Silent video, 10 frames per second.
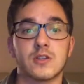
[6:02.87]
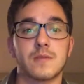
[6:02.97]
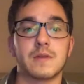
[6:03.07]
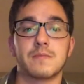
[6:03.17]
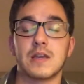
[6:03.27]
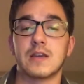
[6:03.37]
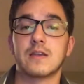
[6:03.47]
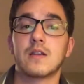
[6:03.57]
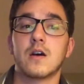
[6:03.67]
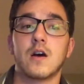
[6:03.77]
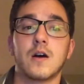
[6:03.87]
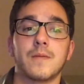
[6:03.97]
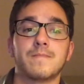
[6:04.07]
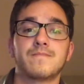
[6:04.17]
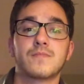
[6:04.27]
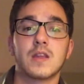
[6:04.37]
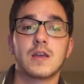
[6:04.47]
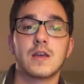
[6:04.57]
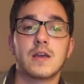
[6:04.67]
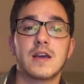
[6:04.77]
They're going to be mean.
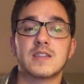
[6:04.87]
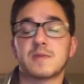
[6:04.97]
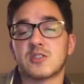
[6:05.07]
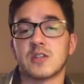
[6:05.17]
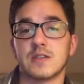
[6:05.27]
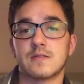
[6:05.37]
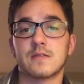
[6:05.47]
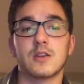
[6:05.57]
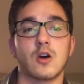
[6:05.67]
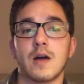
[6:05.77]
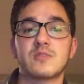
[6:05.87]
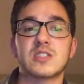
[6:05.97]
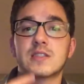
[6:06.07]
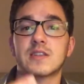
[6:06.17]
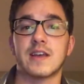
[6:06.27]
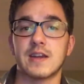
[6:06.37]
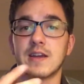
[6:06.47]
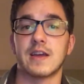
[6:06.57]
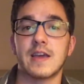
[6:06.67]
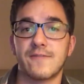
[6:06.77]
Especially, as you know, I'm just saying
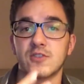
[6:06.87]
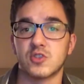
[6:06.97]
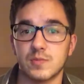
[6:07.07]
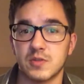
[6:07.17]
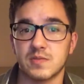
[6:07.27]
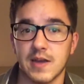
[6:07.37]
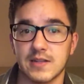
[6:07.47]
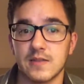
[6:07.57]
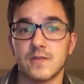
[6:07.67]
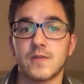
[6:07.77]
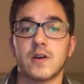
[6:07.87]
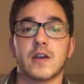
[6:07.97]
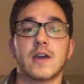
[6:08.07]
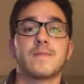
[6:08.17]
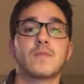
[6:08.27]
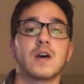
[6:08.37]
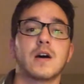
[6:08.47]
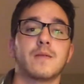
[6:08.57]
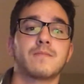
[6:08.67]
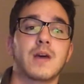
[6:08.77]
an infantry perspective, okay?
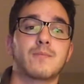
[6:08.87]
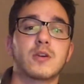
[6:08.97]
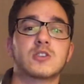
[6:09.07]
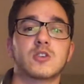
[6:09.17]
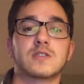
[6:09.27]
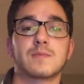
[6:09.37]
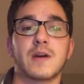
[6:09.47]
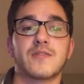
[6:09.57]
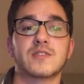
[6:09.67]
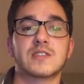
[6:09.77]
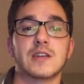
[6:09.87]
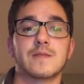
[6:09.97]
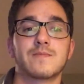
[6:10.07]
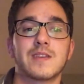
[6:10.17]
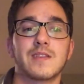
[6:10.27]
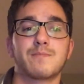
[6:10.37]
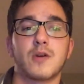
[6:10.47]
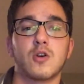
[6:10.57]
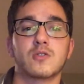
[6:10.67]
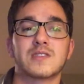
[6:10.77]
I'm pretty sure it's about the same in
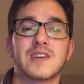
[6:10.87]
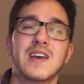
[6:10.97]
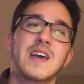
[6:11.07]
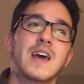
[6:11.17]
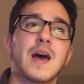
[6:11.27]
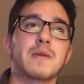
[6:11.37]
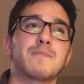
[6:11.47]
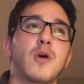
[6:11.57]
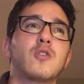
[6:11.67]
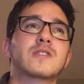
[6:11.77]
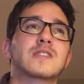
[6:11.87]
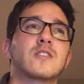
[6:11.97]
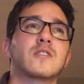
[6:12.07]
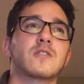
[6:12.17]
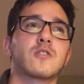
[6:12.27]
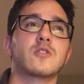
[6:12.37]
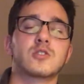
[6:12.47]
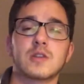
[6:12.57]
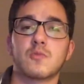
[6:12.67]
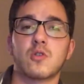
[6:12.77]
pogues. I mean, pogues, they're
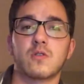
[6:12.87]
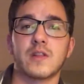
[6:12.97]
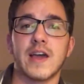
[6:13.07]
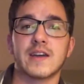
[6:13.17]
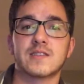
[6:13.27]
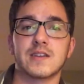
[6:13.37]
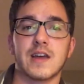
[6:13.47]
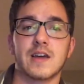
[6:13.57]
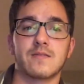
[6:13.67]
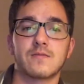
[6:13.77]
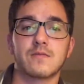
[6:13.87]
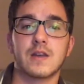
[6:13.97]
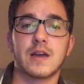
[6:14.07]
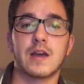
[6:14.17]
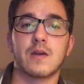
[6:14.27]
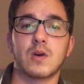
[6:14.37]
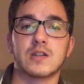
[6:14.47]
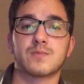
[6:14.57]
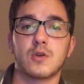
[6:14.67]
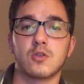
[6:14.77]
usually more relaxed. Like, I
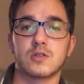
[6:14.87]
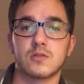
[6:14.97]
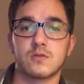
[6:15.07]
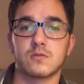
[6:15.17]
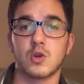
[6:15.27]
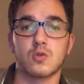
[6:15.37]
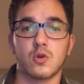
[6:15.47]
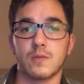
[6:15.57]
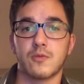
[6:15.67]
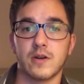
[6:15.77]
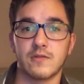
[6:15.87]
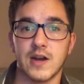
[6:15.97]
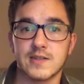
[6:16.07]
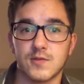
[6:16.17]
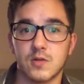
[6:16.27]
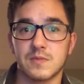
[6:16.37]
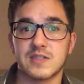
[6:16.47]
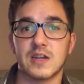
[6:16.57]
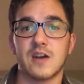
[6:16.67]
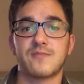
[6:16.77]
watch pogues who don't go to parade rest for them and
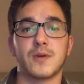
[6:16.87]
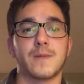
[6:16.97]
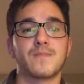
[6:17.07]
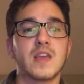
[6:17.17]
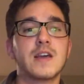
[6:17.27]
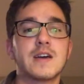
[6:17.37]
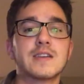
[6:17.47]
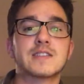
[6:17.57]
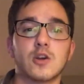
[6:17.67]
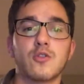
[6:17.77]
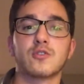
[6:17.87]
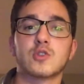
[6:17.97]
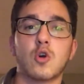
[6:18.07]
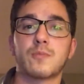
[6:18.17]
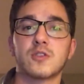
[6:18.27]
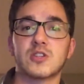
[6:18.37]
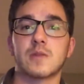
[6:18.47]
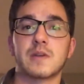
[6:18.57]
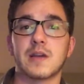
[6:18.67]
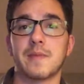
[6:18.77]
stuff. But still, those corporals are
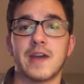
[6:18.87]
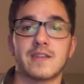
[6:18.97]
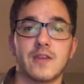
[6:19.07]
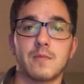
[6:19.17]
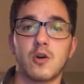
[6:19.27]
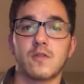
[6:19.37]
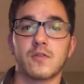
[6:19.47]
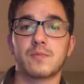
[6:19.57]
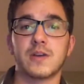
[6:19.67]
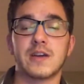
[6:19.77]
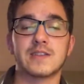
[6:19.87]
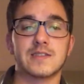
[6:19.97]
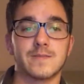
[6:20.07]
going to be commanding them all over the place.